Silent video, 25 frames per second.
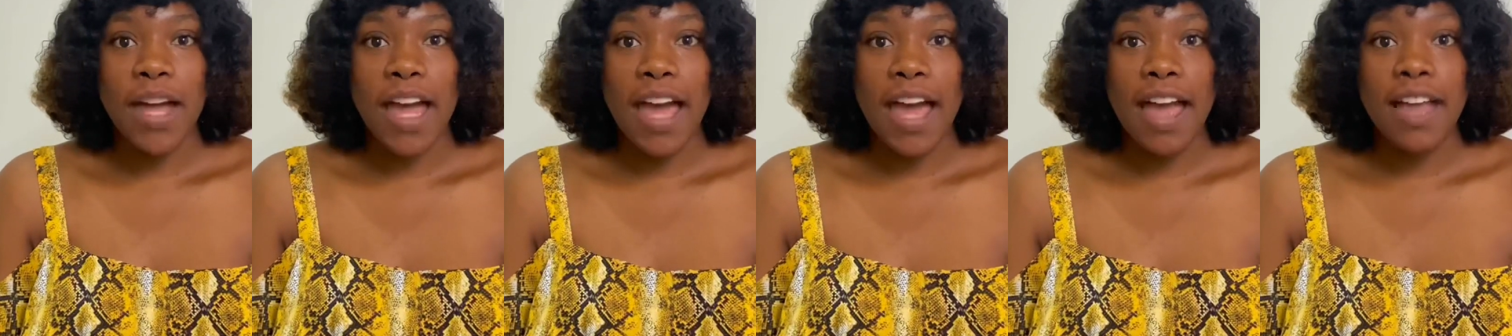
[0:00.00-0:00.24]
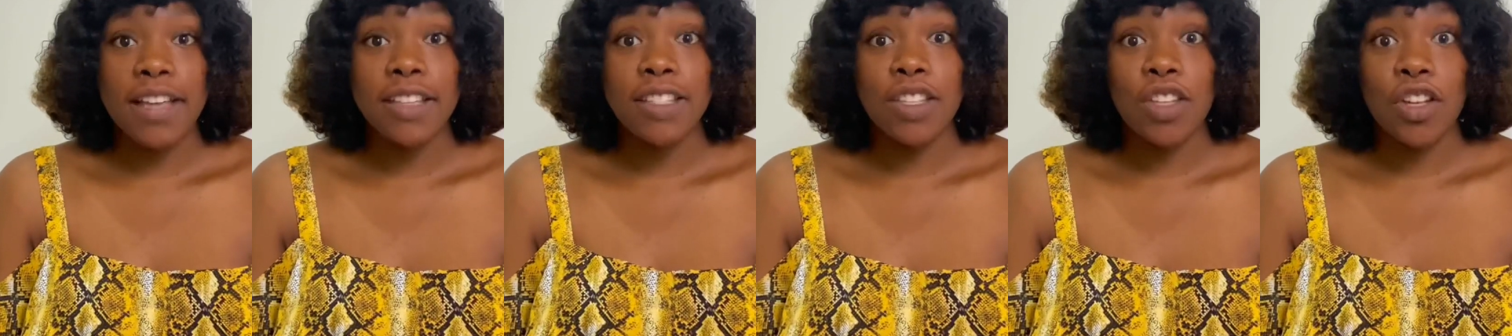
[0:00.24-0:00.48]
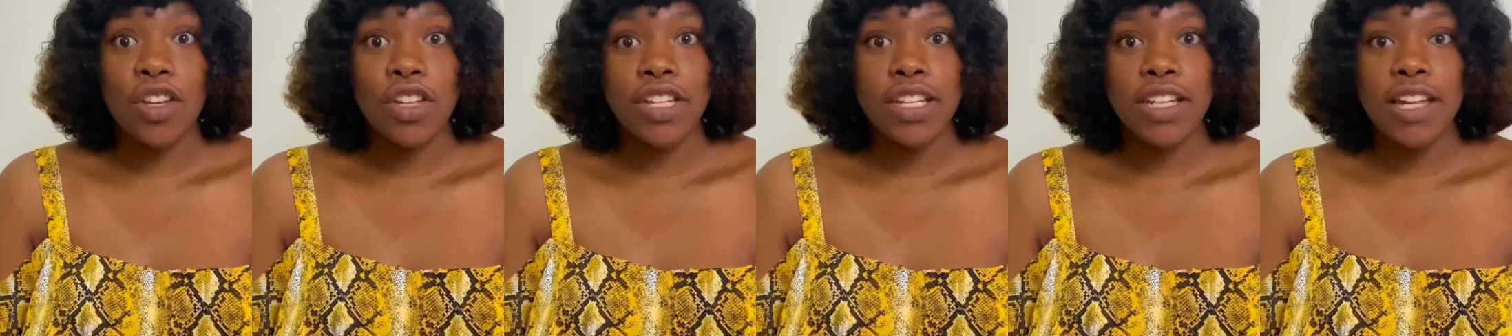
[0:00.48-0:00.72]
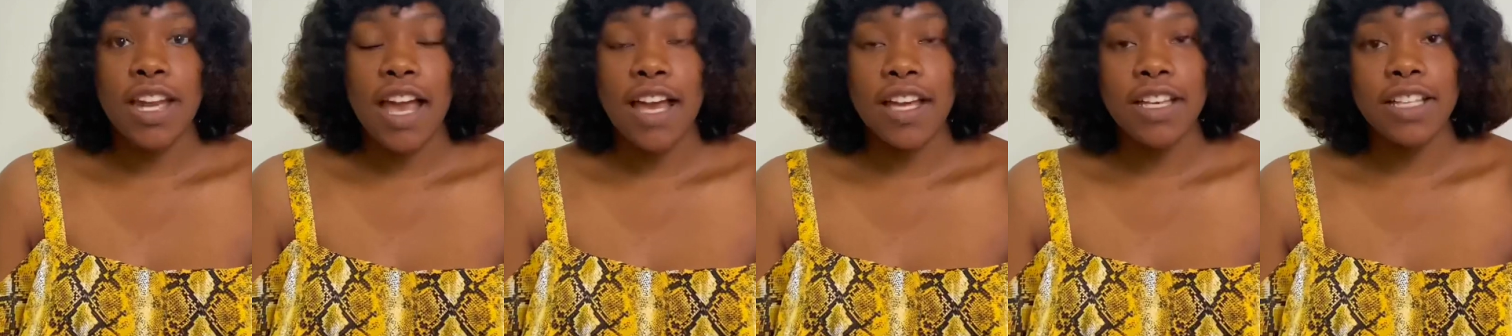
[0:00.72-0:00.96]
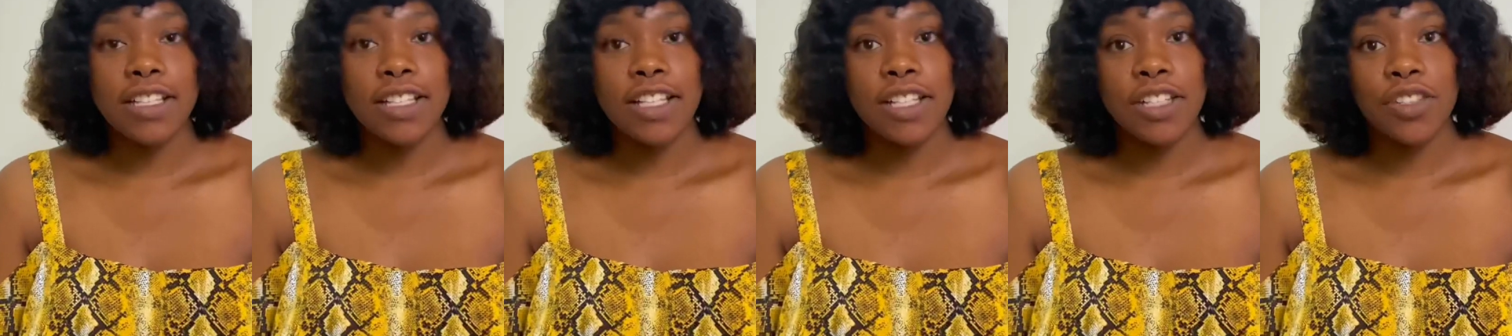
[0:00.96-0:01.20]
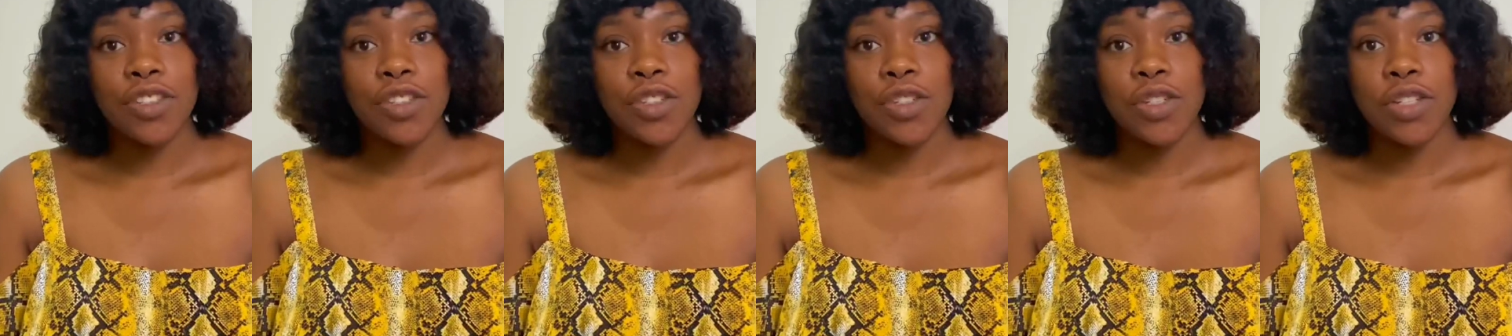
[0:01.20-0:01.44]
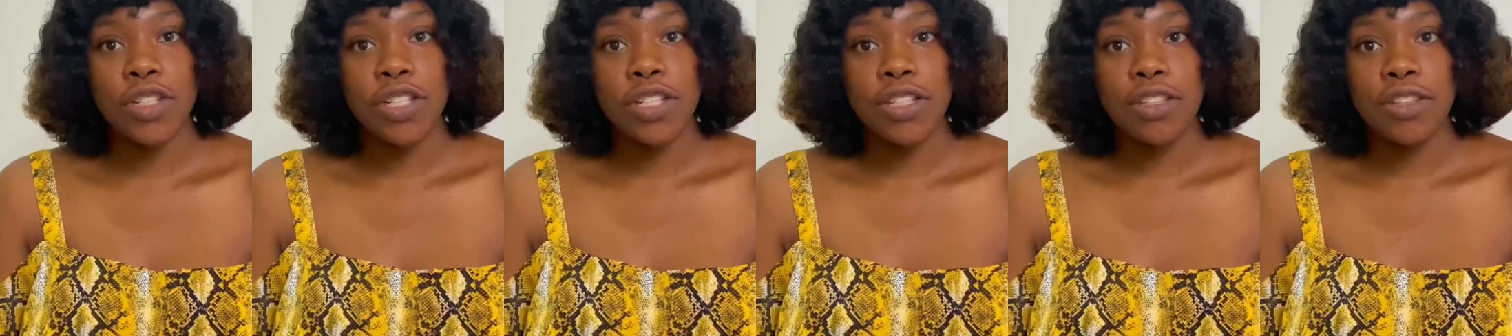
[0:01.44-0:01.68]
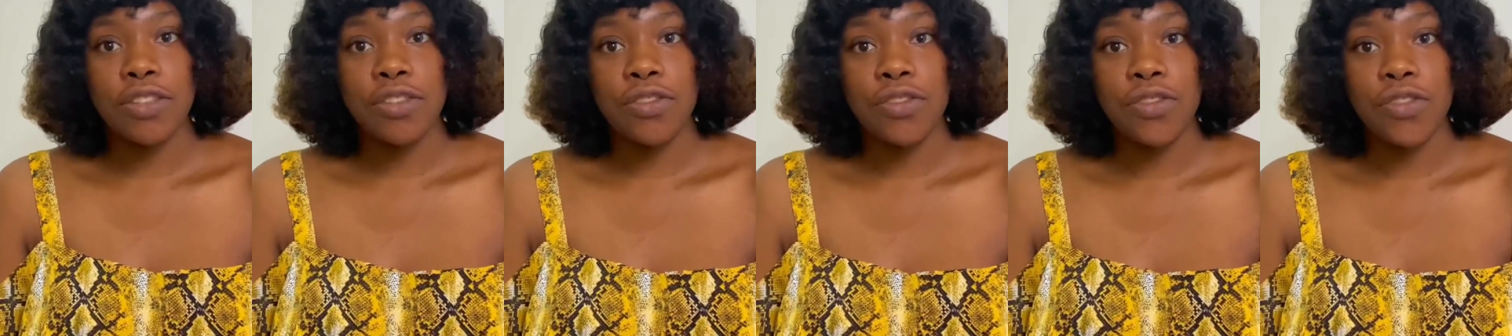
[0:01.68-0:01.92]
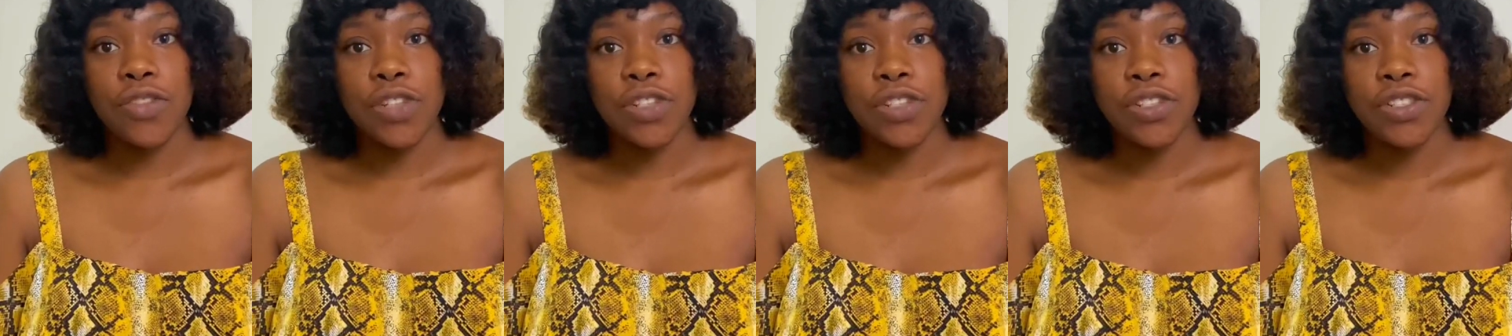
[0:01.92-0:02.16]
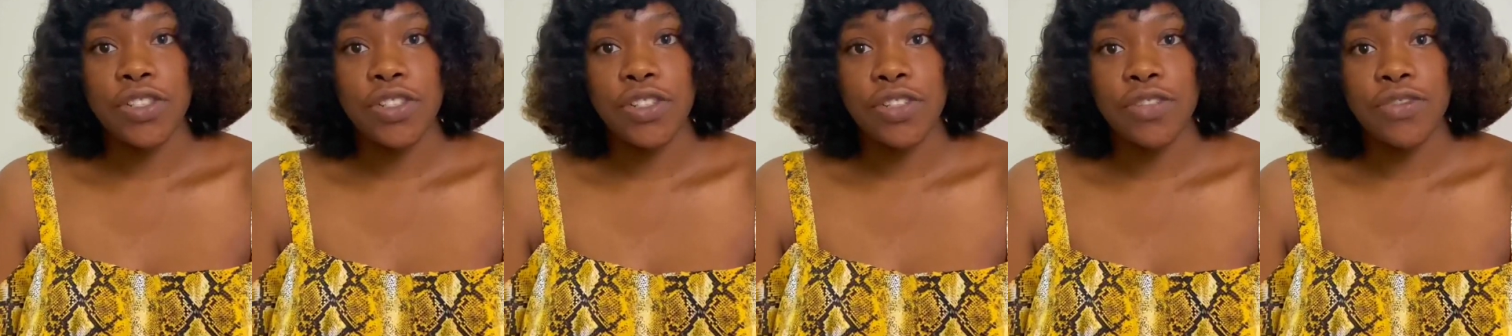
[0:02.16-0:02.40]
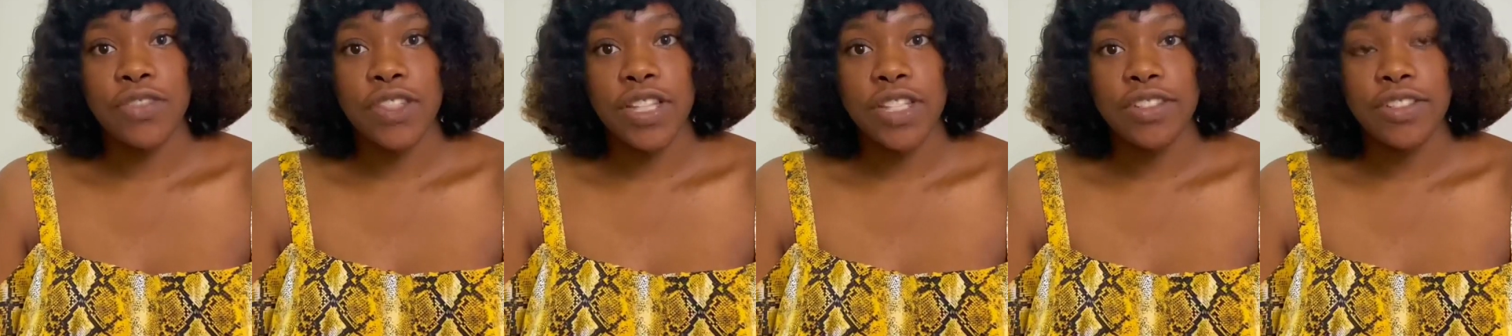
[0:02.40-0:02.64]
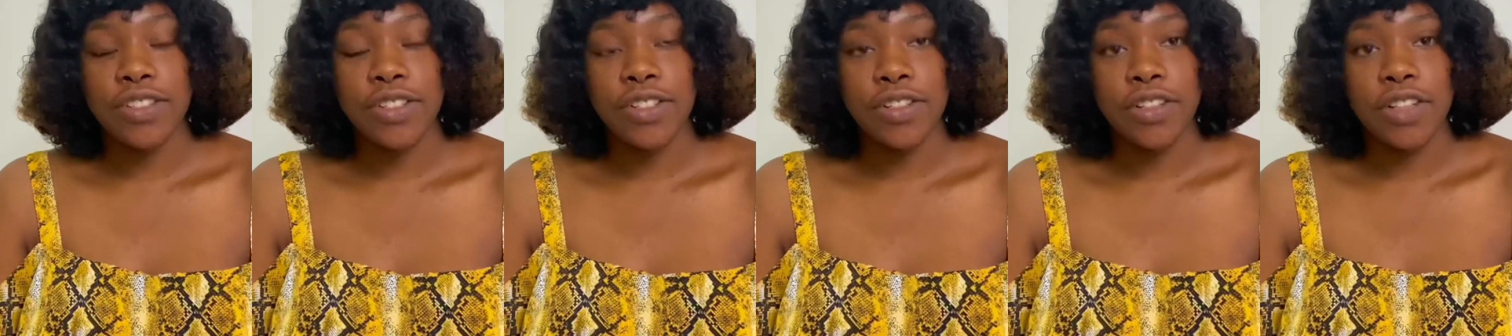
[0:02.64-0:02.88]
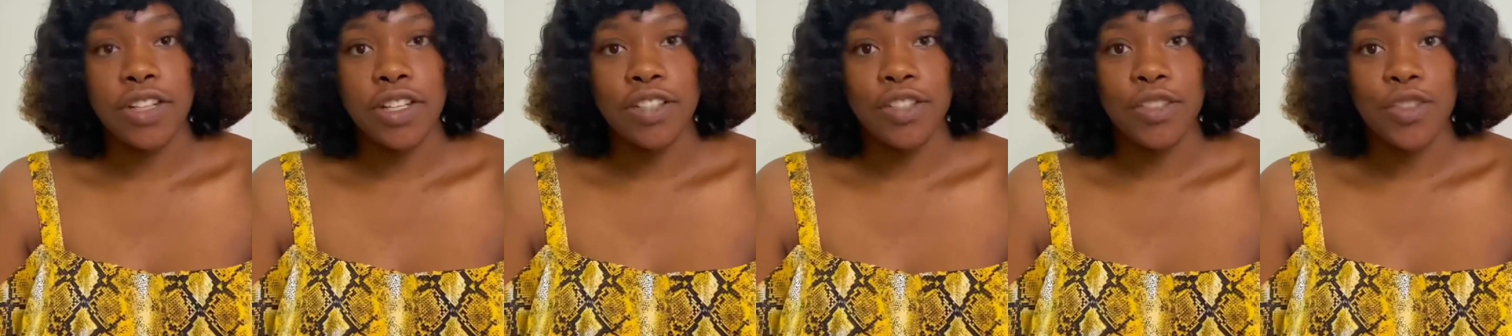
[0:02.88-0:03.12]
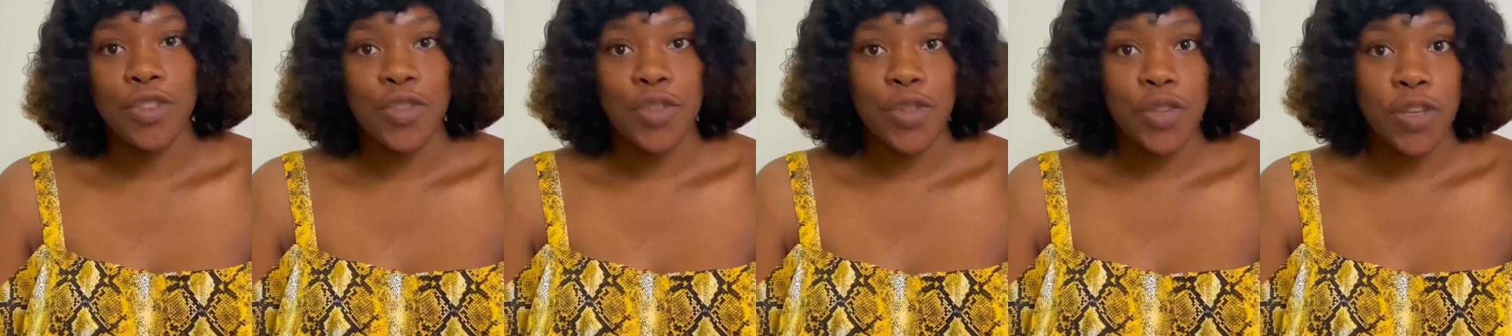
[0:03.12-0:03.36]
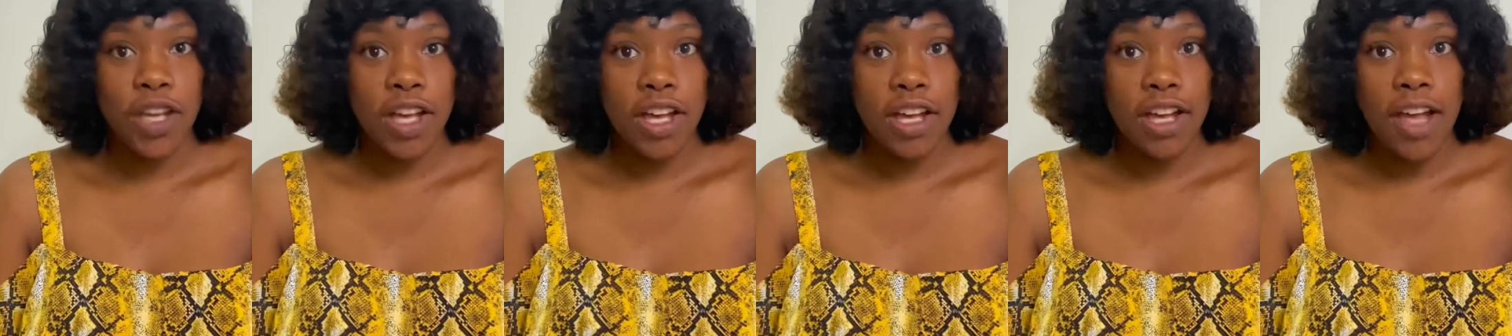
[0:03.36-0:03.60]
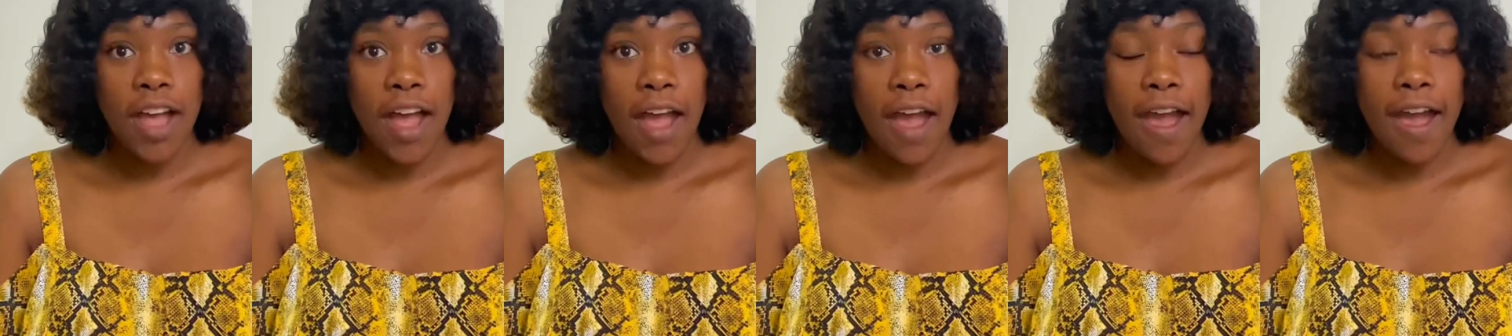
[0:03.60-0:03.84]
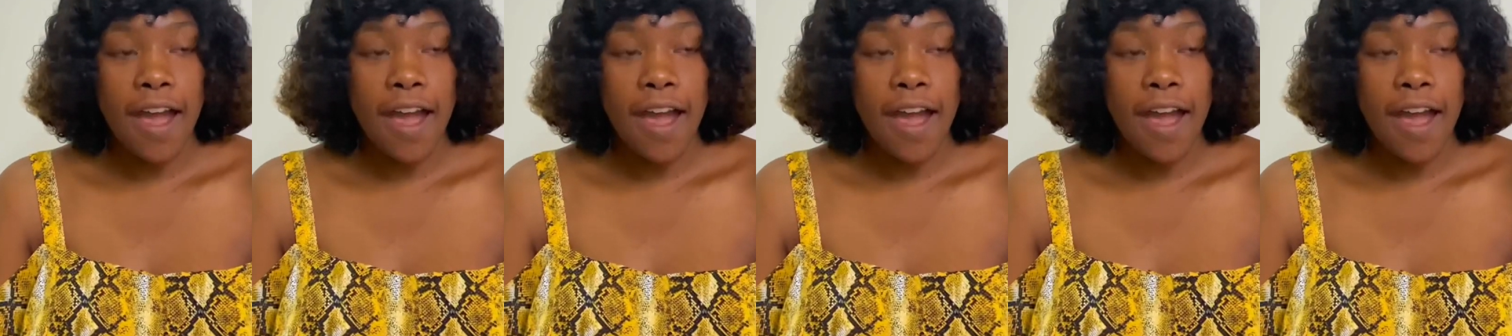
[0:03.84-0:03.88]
I studied architecture in the University of Nigeria in Nsukka.